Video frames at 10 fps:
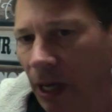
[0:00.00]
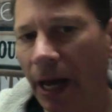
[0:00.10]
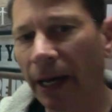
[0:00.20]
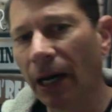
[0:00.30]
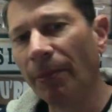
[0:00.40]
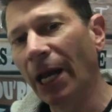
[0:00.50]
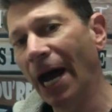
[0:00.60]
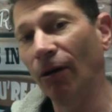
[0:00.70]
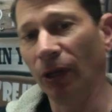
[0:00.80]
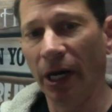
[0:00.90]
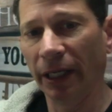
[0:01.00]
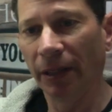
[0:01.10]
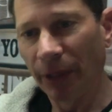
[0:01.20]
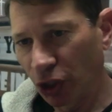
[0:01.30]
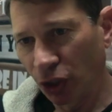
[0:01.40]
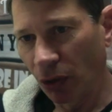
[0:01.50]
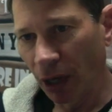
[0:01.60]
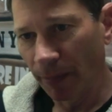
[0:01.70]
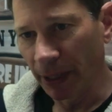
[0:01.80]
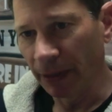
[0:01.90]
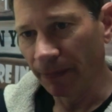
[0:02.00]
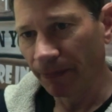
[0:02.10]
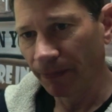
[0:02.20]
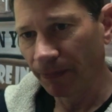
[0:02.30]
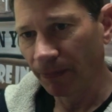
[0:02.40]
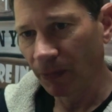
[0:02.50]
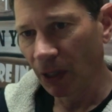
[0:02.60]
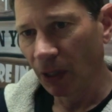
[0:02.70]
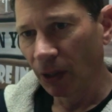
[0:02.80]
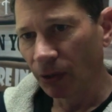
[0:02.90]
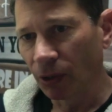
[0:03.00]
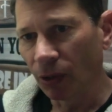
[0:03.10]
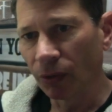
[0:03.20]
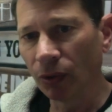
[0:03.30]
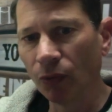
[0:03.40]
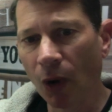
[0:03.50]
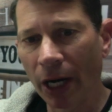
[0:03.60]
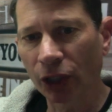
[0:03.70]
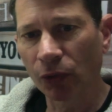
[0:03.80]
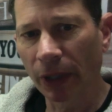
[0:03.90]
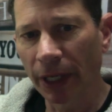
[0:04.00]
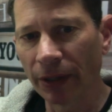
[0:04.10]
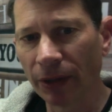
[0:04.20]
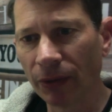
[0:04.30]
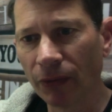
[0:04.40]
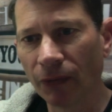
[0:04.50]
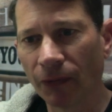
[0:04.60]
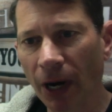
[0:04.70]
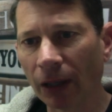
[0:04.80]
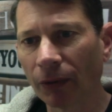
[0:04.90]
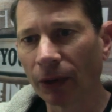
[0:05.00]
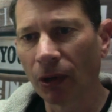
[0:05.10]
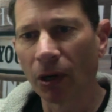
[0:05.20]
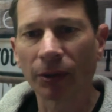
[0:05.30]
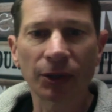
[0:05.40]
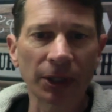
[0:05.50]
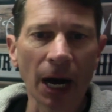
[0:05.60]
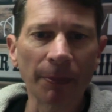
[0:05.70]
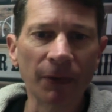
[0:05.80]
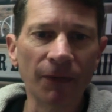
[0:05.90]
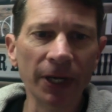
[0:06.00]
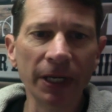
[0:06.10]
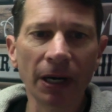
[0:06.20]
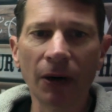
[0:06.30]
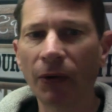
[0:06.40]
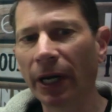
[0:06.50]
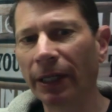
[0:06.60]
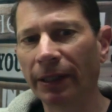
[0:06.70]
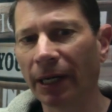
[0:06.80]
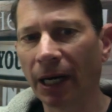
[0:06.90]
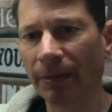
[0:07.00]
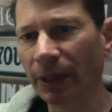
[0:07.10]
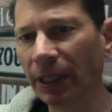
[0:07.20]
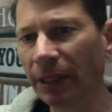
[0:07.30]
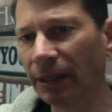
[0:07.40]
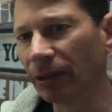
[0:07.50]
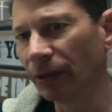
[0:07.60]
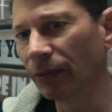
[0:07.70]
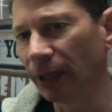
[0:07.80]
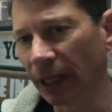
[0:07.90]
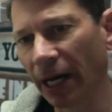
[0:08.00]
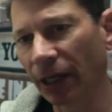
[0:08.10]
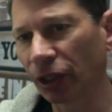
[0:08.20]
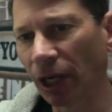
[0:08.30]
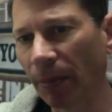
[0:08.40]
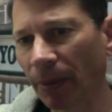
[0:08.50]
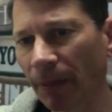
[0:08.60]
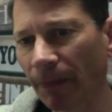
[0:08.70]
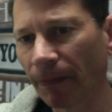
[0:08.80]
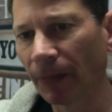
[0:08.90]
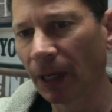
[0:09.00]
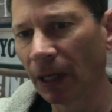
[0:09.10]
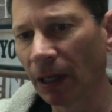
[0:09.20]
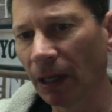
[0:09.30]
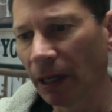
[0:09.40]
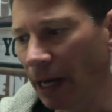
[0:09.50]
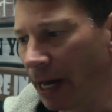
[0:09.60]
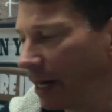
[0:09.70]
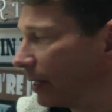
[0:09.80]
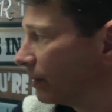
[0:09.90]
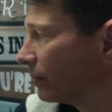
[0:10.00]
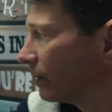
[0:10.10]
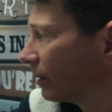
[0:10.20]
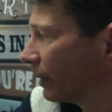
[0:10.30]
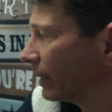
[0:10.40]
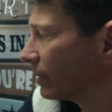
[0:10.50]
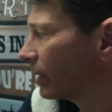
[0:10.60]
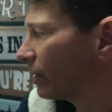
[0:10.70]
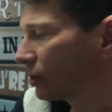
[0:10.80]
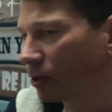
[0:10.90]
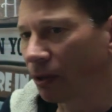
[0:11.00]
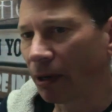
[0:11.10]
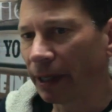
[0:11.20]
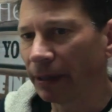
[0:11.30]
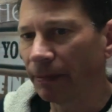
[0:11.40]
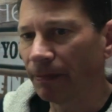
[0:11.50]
and I'm going to outline them in Sharpie. So you watch what I do, follow along, stop the video anytime you need to catch up, and let's get started.